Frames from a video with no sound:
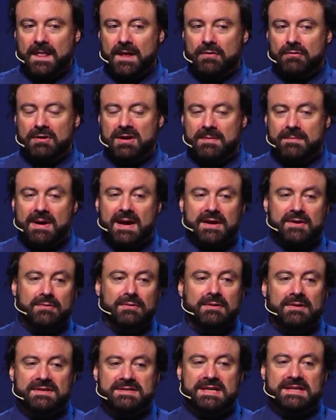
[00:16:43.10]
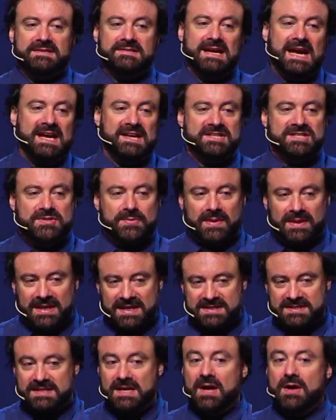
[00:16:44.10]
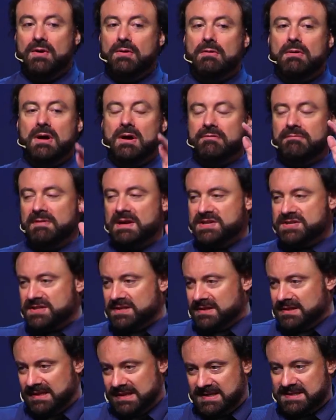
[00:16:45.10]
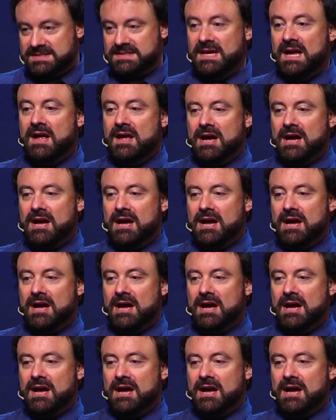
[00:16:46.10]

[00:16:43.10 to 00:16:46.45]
Or you might call it a textualist or originalist